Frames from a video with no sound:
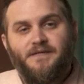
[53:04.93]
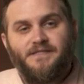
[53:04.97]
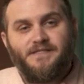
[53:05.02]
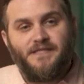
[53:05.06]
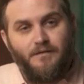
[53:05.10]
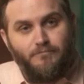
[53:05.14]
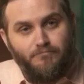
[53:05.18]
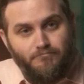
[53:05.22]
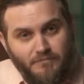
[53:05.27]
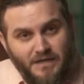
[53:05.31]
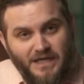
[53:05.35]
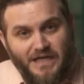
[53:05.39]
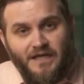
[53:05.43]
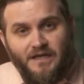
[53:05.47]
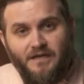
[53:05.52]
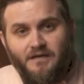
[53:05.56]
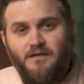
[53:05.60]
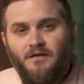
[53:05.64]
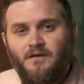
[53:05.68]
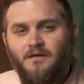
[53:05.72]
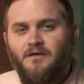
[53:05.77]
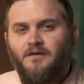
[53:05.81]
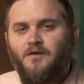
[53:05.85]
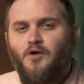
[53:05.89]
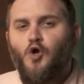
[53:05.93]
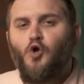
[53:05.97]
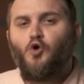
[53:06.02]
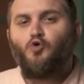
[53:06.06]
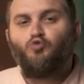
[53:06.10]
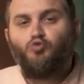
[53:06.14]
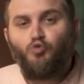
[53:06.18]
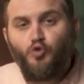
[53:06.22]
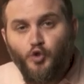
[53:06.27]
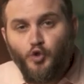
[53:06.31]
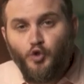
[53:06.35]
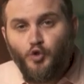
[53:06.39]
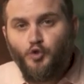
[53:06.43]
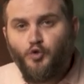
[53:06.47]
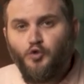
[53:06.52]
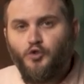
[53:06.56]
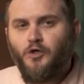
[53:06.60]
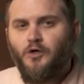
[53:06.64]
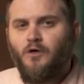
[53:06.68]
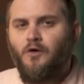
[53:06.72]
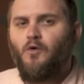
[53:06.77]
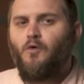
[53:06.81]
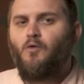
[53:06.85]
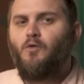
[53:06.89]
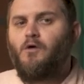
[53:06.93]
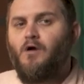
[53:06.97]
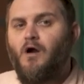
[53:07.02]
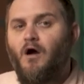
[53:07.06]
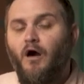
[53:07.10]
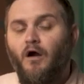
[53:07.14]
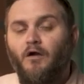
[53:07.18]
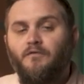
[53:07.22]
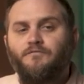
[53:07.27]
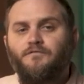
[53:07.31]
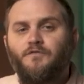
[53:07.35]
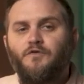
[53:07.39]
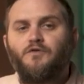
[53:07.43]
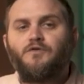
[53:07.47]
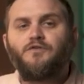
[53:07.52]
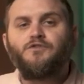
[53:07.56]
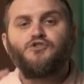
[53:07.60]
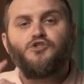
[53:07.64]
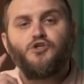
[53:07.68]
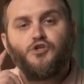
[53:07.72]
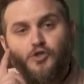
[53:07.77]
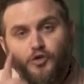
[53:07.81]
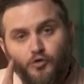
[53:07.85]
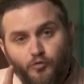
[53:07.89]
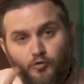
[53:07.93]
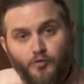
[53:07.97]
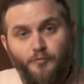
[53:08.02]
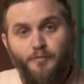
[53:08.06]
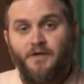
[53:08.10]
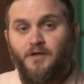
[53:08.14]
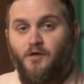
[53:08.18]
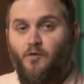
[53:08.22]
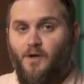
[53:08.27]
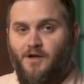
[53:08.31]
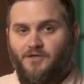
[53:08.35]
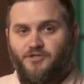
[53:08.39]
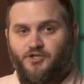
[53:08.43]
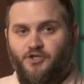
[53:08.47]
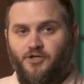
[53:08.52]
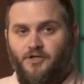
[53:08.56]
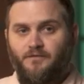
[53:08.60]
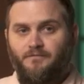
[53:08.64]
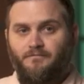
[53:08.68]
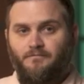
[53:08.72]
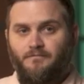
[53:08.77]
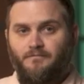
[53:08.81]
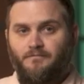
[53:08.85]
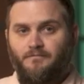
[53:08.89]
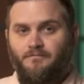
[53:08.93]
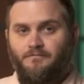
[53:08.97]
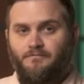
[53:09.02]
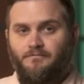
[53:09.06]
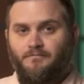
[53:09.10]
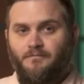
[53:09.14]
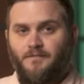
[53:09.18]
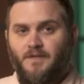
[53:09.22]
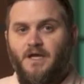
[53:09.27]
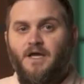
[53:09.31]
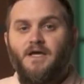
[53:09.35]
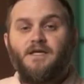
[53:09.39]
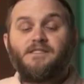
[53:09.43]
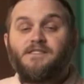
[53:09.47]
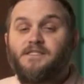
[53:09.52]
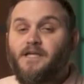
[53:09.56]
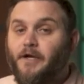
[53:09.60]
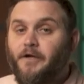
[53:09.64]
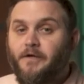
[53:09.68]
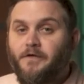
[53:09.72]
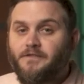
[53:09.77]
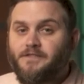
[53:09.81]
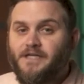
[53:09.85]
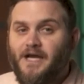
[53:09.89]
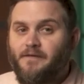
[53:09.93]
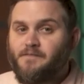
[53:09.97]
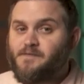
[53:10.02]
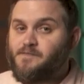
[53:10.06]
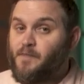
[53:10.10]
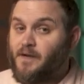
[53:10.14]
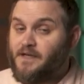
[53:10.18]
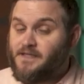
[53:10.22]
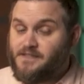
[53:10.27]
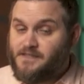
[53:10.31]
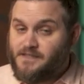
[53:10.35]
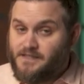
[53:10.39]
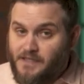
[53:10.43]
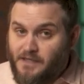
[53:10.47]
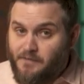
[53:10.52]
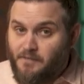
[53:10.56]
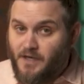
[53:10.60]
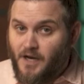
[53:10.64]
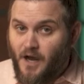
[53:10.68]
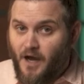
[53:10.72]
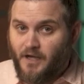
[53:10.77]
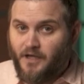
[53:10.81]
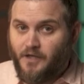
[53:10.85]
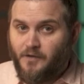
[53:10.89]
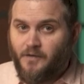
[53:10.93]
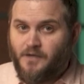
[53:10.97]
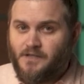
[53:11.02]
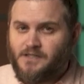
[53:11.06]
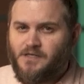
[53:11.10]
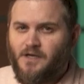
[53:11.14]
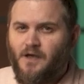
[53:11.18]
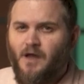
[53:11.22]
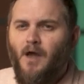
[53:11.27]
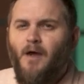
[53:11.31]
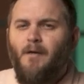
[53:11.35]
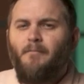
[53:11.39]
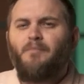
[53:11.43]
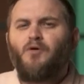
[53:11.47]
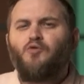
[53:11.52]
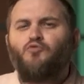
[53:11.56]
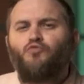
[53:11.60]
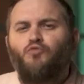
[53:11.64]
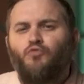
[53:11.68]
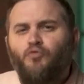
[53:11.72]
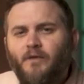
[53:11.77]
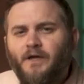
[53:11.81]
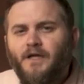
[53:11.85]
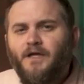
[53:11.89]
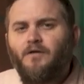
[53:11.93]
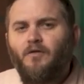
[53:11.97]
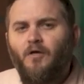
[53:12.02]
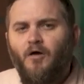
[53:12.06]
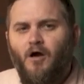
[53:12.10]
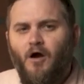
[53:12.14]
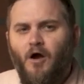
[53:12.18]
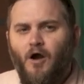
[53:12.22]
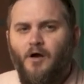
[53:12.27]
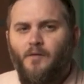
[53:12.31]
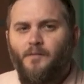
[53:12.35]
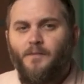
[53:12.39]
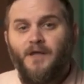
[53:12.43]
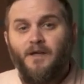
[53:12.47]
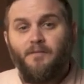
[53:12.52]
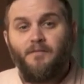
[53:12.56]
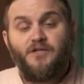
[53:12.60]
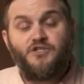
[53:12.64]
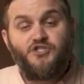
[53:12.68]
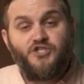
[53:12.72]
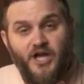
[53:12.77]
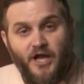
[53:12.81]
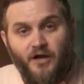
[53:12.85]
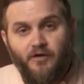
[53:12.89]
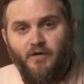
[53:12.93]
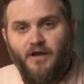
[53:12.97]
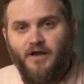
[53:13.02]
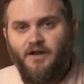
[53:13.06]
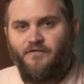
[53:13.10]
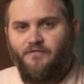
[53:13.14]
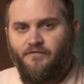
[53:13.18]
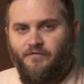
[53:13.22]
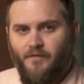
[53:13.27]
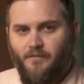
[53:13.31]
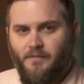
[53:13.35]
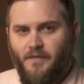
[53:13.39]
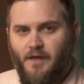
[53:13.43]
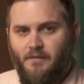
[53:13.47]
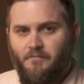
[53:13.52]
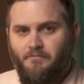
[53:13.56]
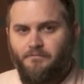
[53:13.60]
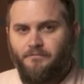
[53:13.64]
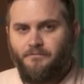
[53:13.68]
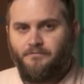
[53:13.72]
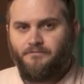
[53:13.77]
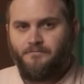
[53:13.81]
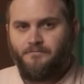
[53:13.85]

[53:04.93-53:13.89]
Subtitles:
isn't mean, rude, or harmful to the group in question. Stereotypes might seem innocuous, but real harm can be generated from them.